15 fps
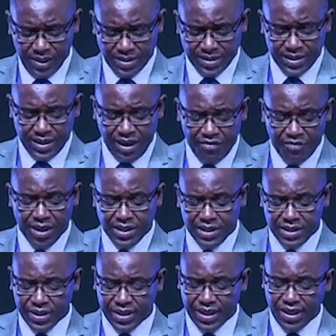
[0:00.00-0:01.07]
as
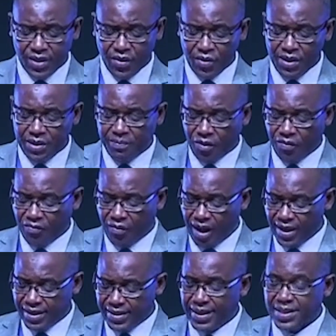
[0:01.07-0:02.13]
government we can only
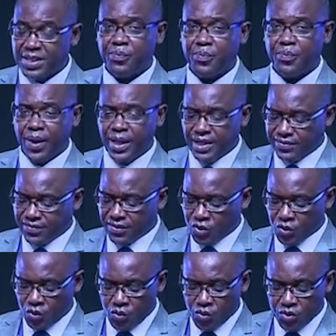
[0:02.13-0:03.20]
provide a space for
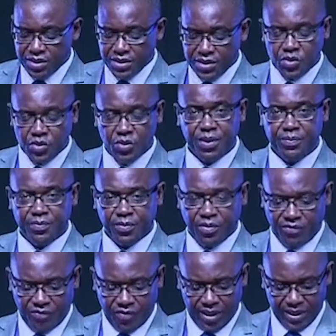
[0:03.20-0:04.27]
solutions to be
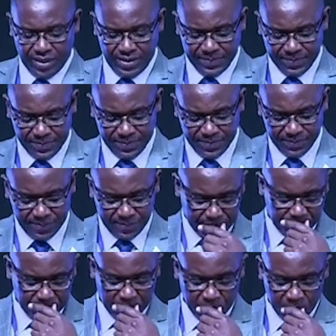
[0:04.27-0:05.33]
proffered
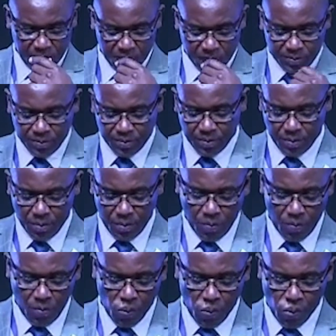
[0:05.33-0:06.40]
jaaka
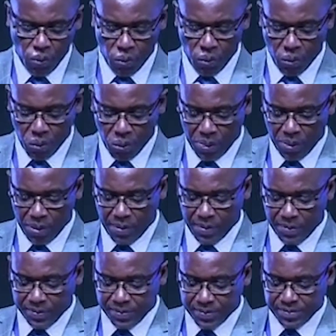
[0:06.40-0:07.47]
puso re ka
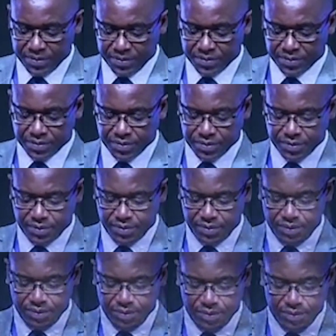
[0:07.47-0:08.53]
thusa ba ba nang le